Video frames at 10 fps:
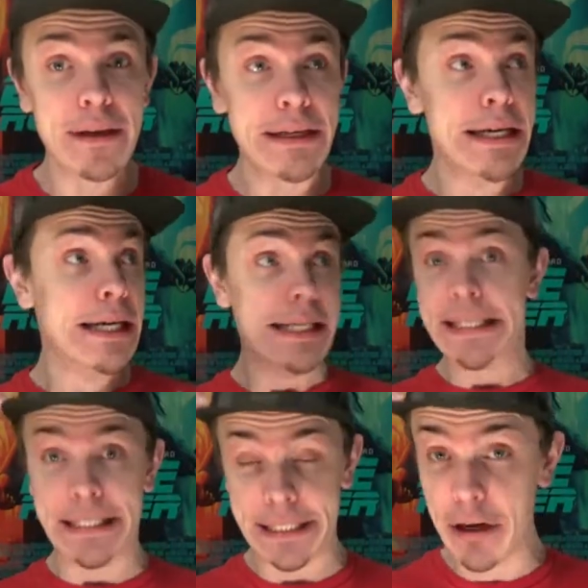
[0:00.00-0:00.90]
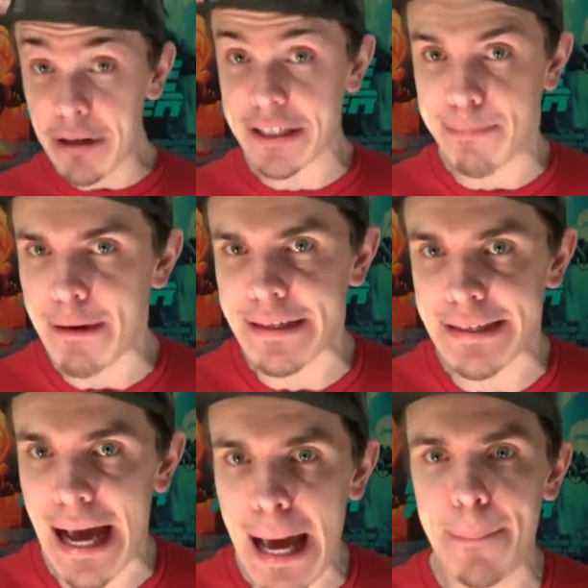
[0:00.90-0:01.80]
And just, you don't expect it
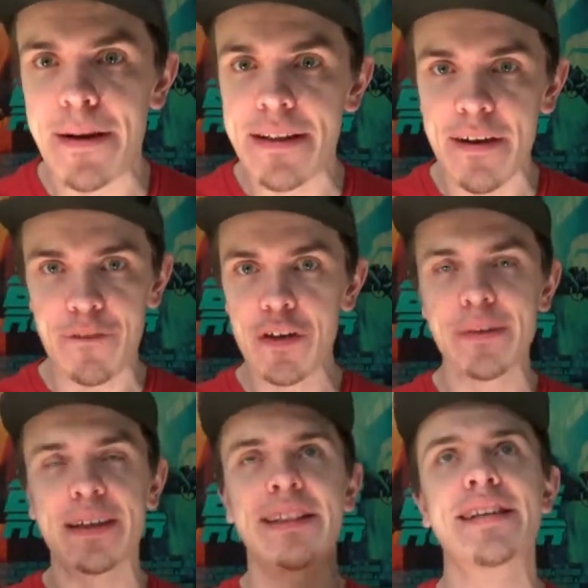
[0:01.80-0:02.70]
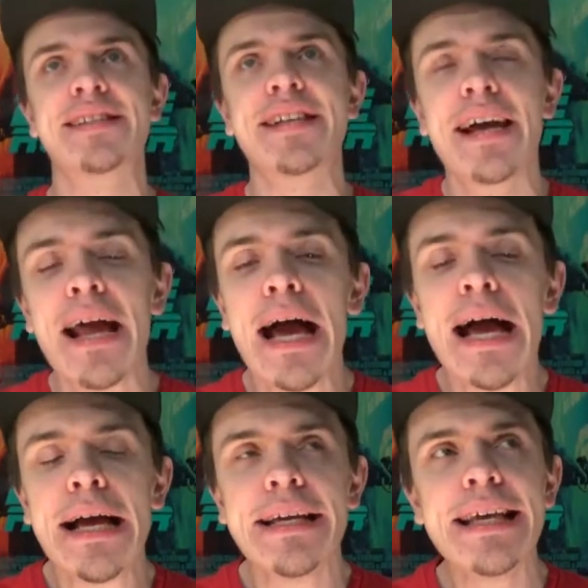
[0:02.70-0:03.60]
to happen in a film like this. And
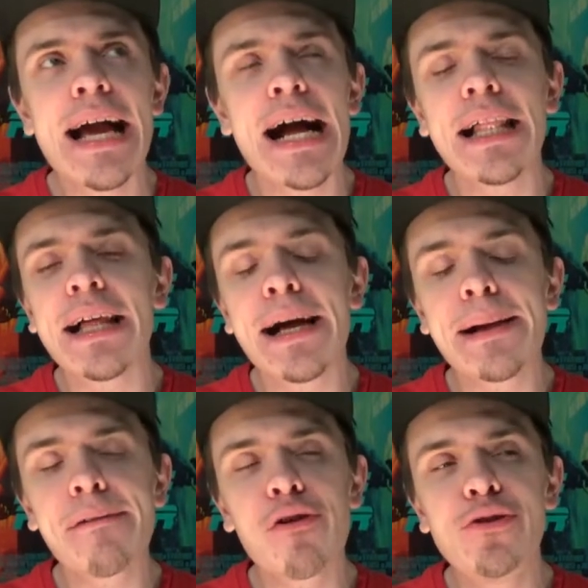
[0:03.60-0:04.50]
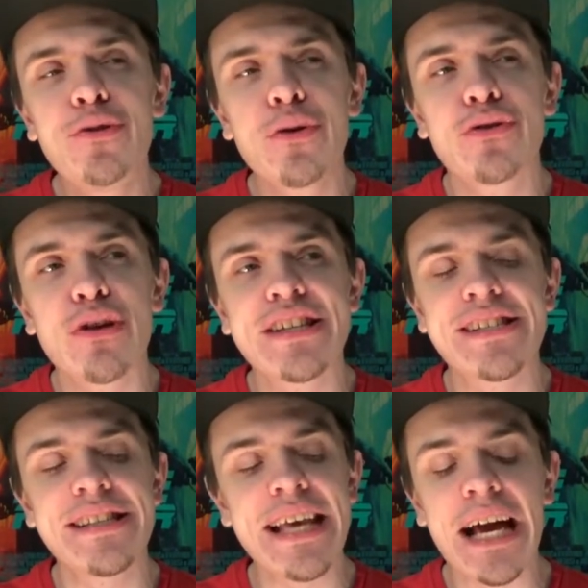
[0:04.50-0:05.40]
yeah, I'm going to
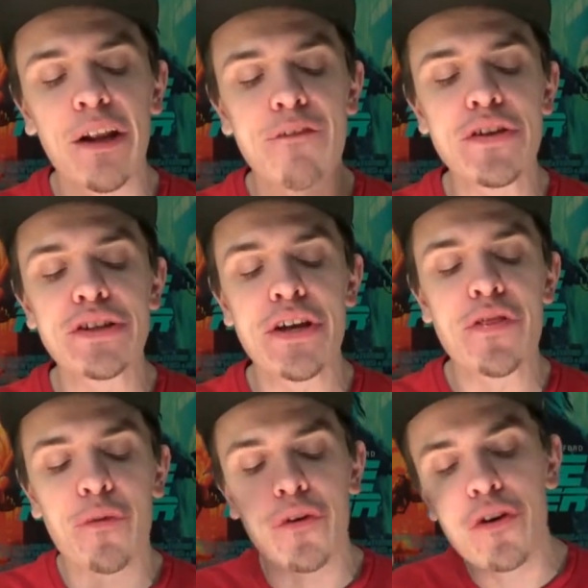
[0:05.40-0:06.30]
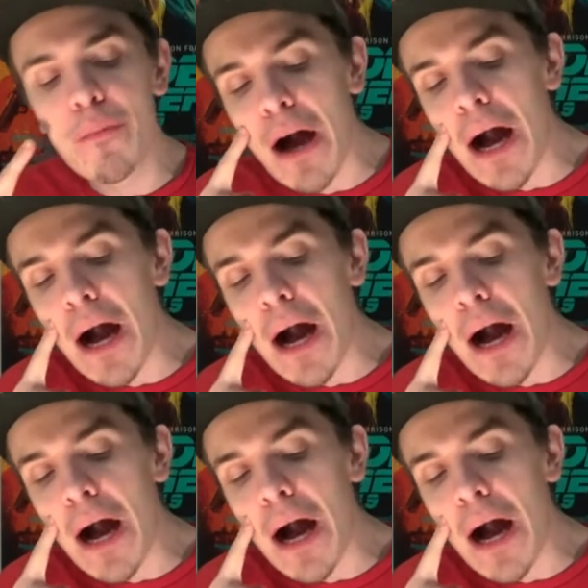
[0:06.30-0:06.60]
address the elephant in the room.